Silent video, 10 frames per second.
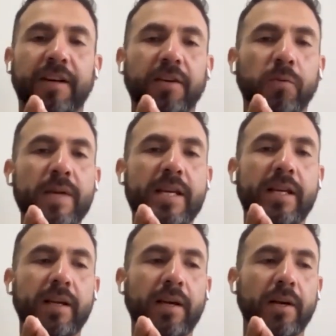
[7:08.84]
Third week
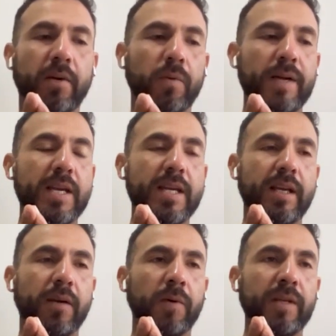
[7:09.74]

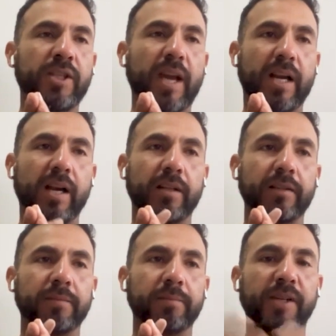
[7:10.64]
we check
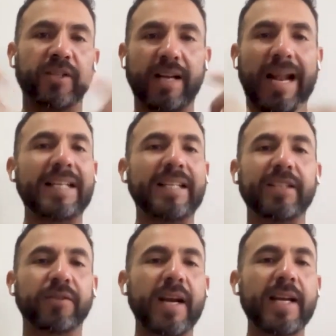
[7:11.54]
on personality
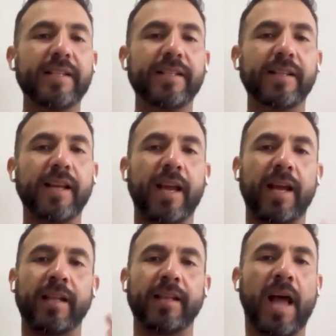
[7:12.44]
traits
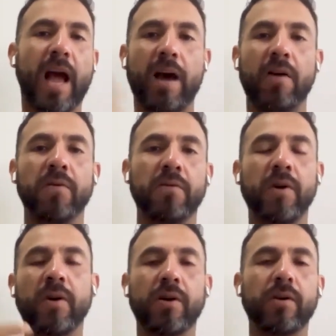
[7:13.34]
and
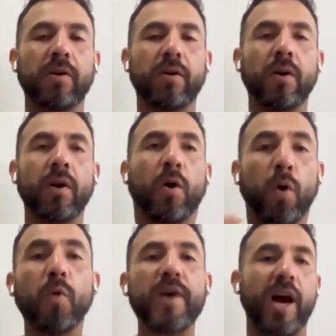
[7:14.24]

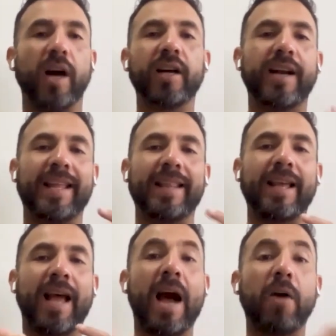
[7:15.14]
who we are and
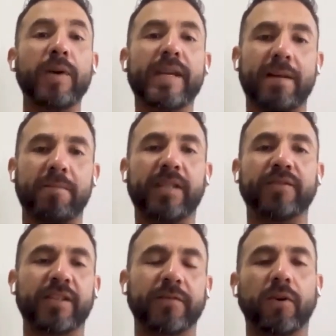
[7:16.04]
how we can be
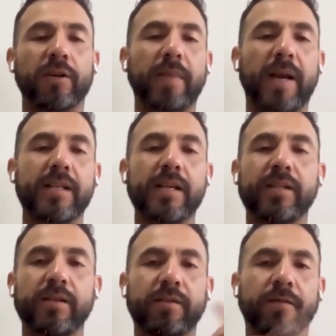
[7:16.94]
transformed by
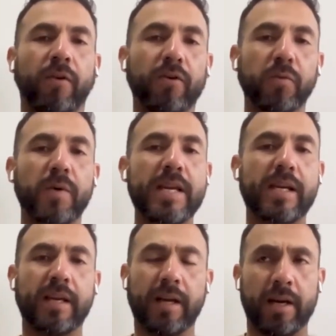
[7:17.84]
Jesus. Fourth week
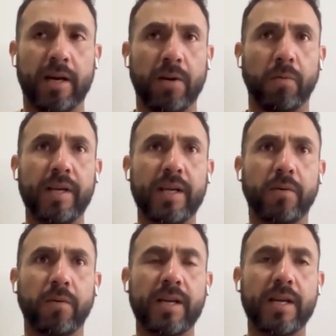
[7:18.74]

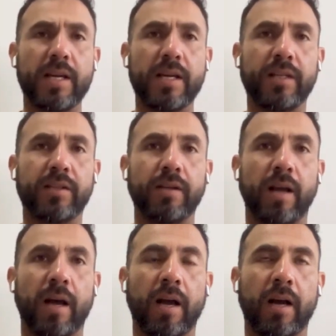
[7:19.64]
we
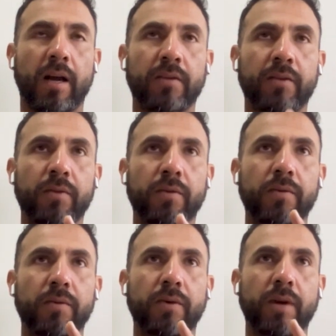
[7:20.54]

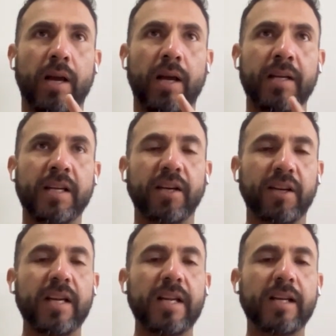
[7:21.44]
do an inner
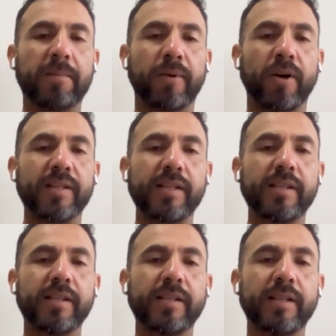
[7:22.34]
healing
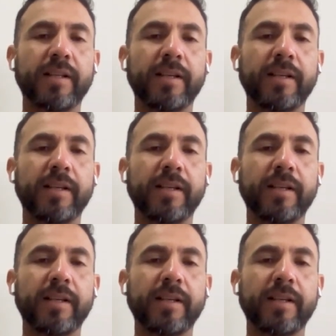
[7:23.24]
process.